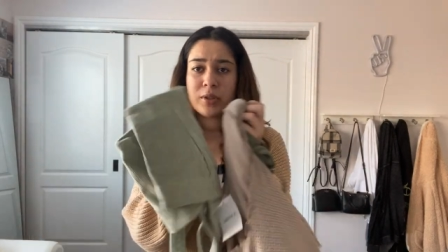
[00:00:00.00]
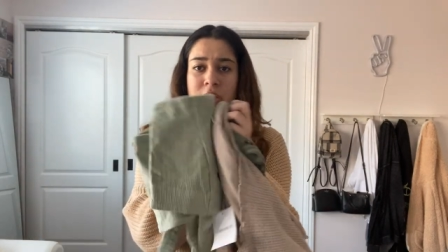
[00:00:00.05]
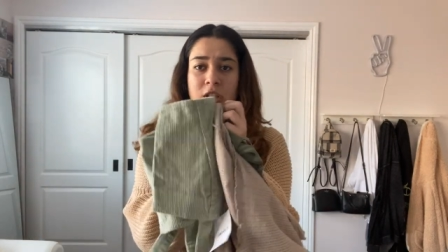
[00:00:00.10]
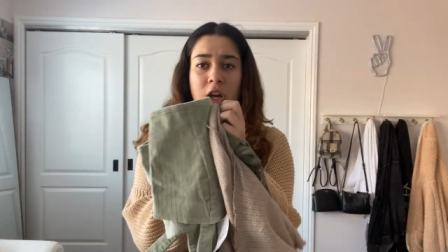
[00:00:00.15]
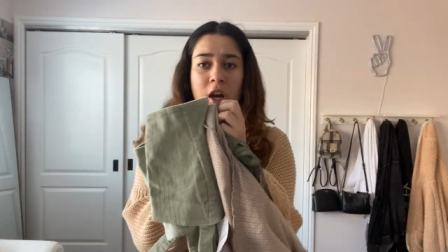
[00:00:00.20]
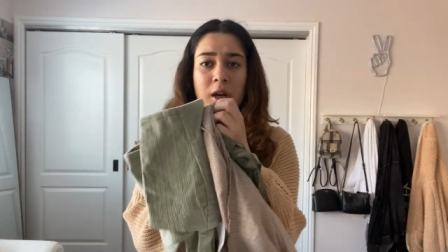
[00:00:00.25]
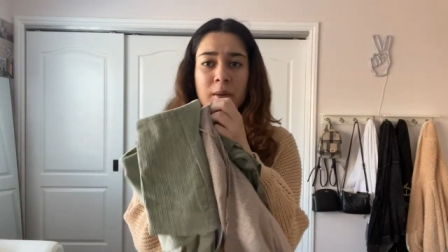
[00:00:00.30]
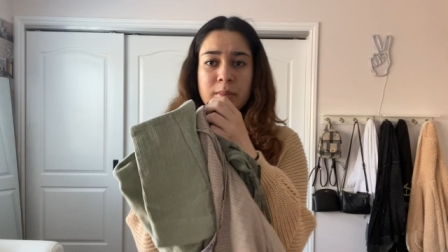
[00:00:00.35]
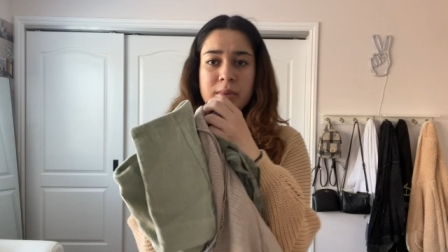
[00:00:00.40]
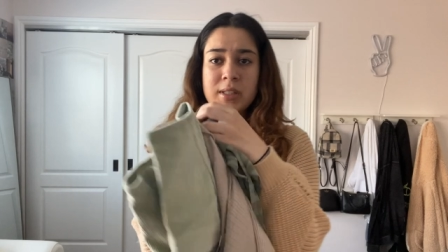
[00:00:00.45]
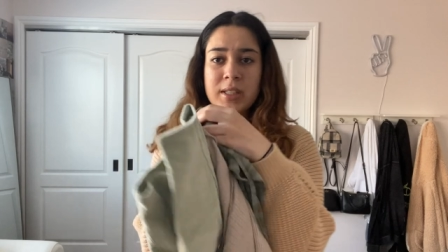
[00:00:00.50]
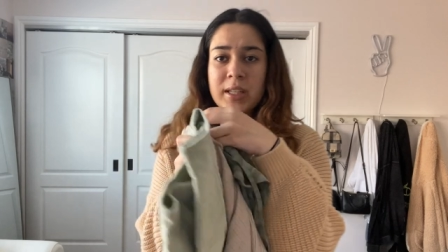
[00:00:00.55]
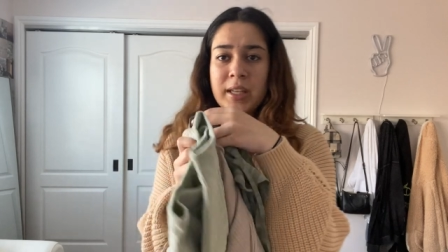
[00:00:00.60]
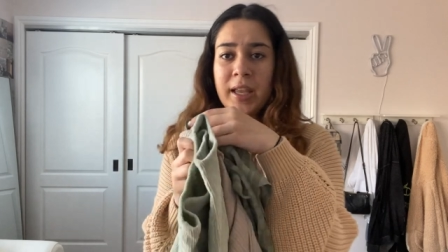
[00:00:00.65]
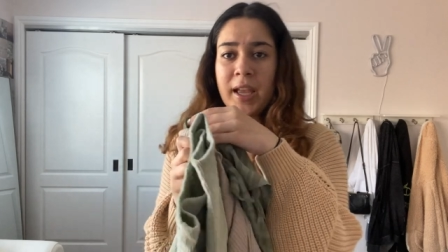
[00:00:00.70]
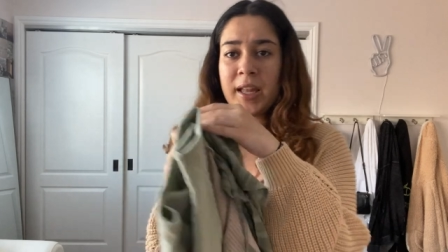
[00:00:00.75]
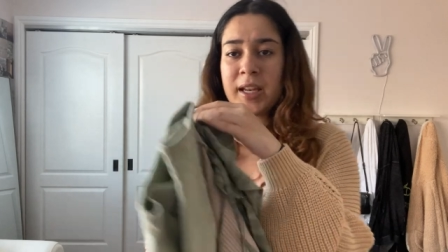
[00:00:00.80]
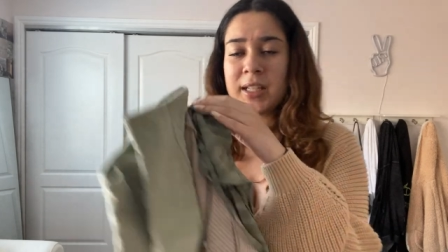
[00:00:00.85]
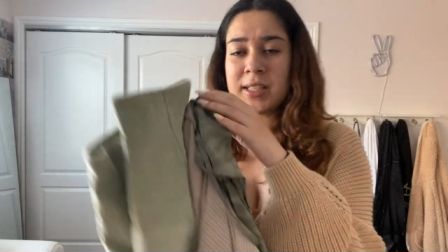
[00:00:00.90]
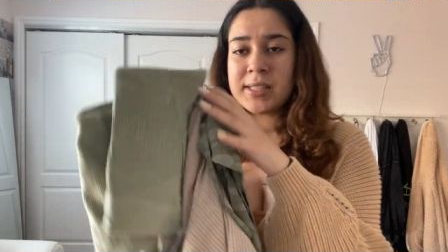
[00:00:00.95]
tops.
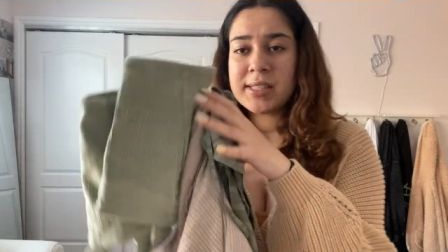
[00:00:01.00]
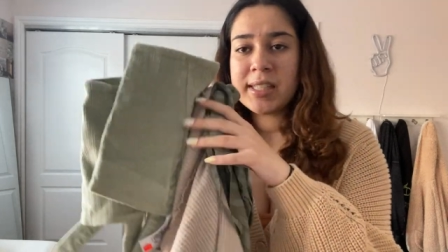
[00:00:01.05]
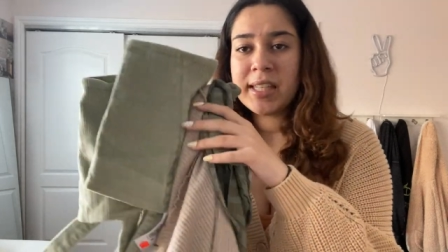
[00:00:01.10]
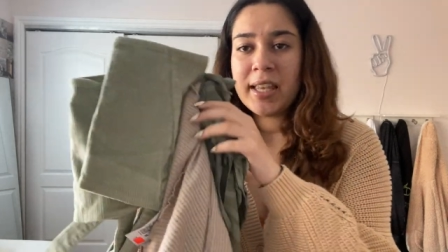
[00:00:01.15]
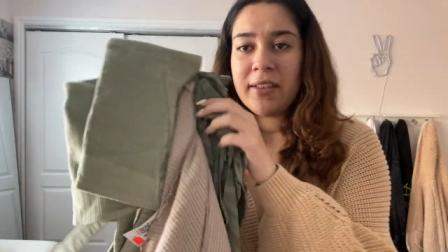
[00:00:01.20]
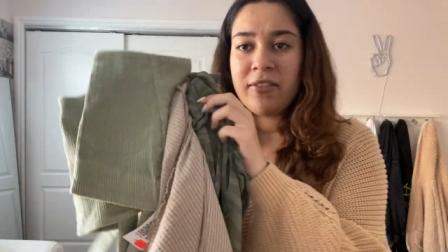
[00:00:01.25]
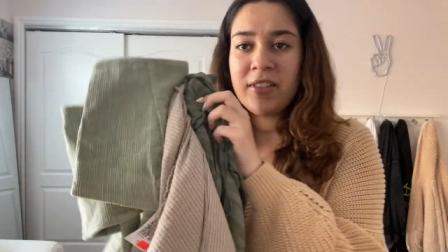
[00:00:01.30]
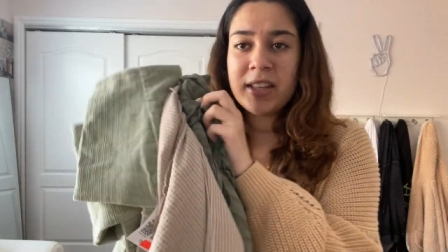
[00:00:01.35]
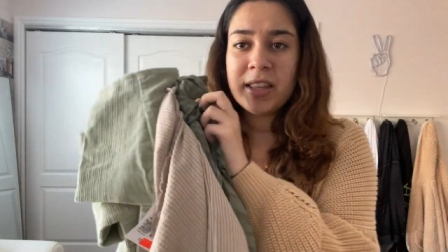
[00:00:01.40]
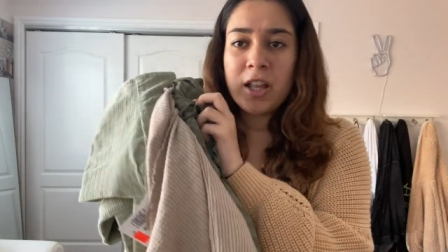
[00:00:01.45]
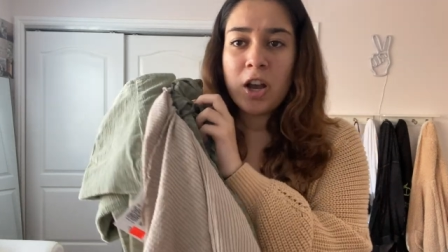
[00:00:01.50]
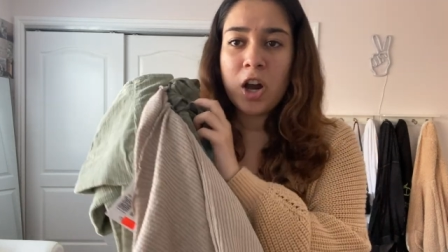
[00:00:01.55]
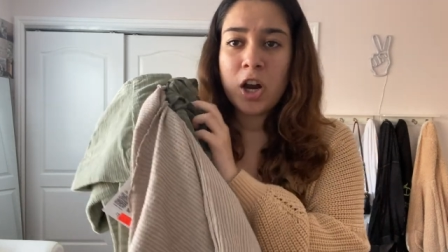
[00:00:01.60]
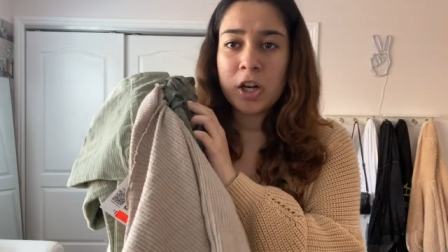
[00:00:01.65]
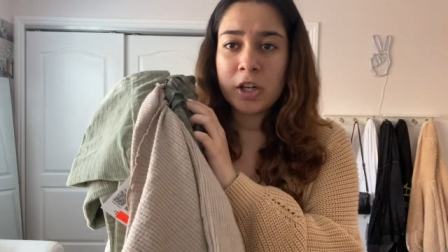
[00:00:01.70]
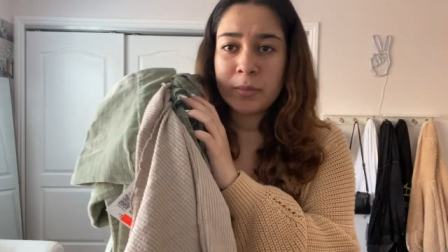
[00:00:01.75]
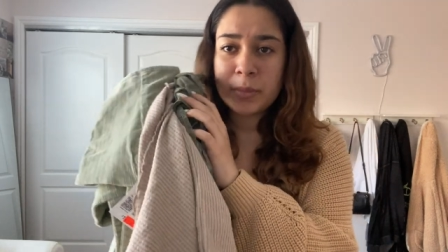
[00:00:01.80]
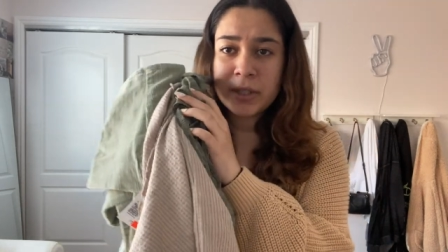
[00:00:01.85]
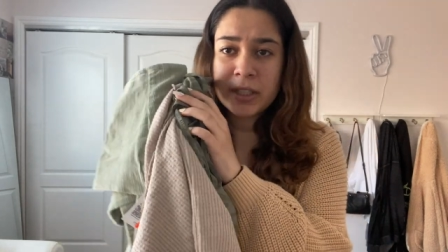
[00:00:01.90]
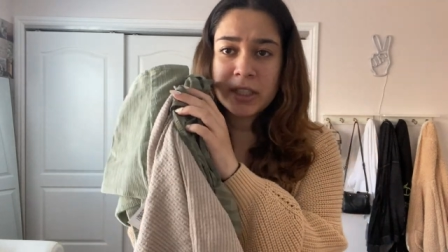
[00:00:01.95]
Again, it's giving the
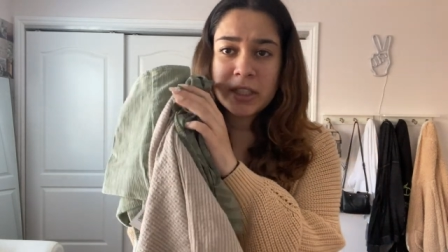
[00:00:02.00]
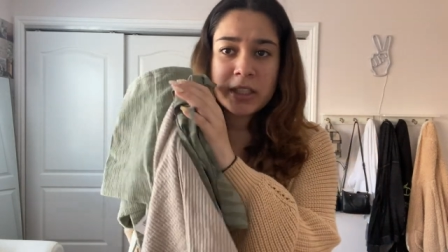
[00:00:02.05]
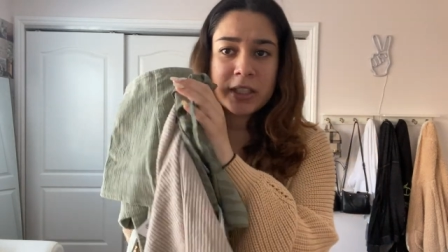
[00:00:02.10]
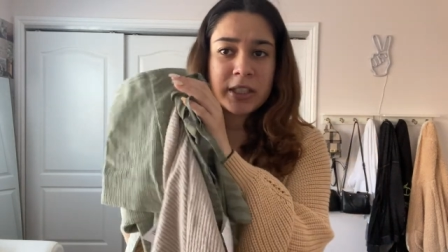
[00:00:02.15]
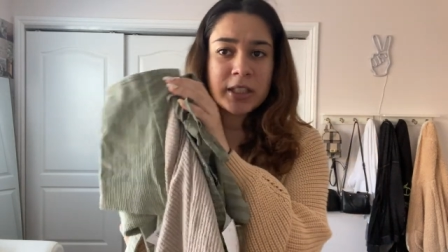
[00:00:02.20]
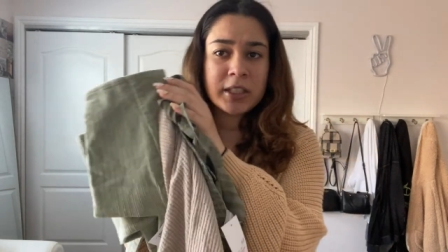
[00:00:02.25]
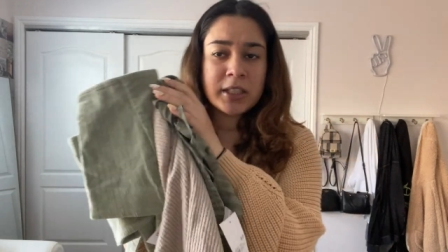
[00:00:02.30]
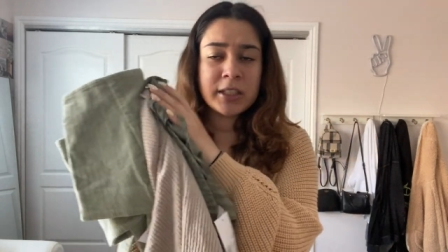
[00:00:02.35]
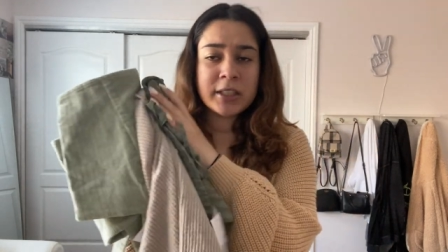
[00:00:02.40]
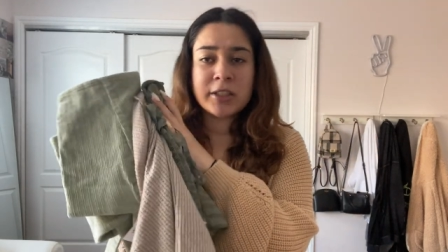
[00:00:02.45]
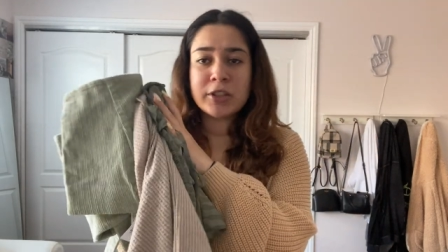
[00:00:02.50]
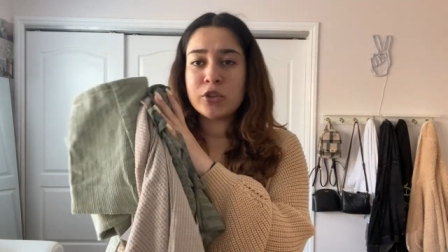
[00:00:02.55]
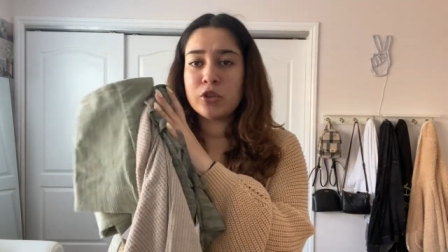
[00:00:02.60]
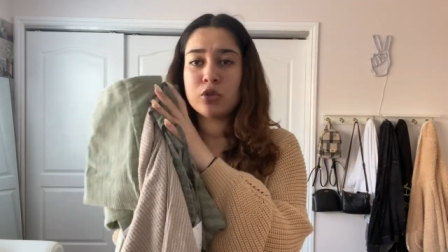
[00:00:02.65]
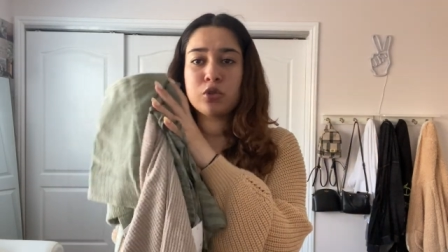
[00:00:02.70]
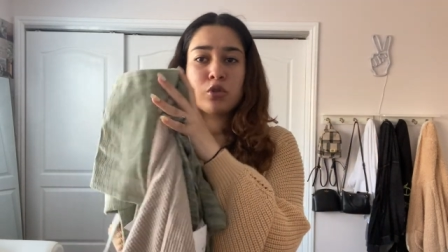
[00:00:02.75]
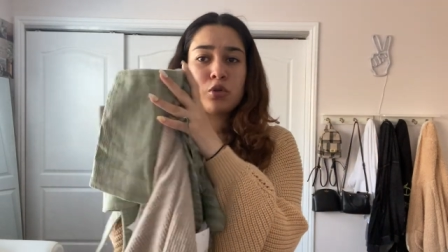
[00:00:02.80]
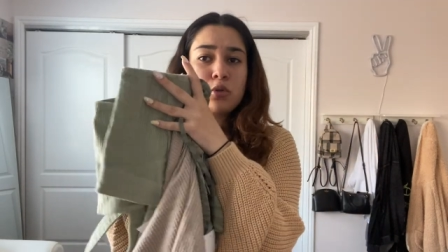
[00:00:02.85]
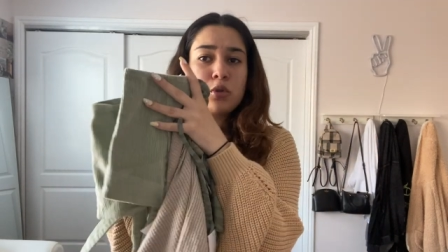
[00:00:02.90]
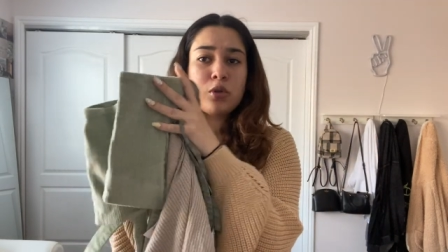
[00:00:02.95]
army
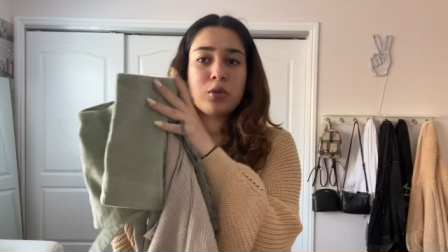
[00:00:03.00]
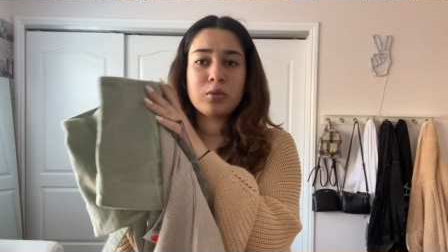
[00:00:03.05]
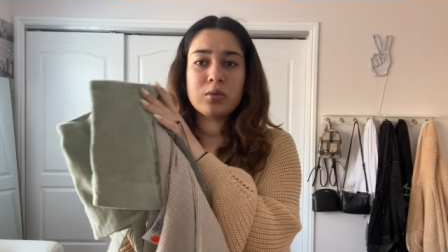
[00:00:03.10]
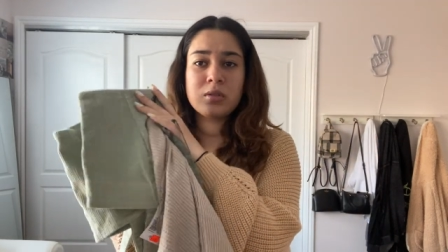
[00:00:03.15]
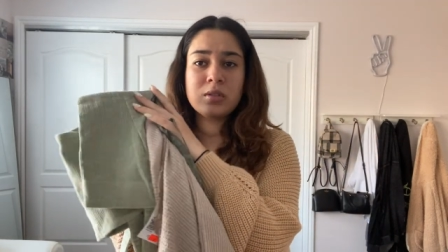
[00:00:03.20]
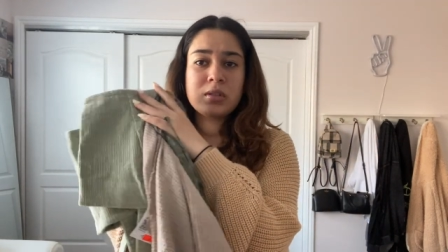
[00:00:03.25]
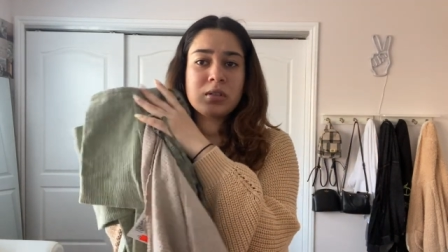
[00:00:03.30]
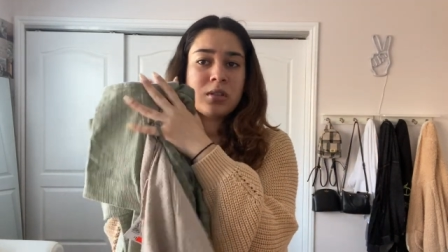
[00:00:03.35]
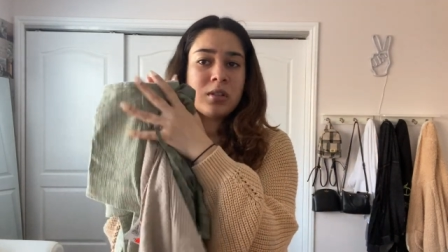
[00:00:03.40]
neutrals.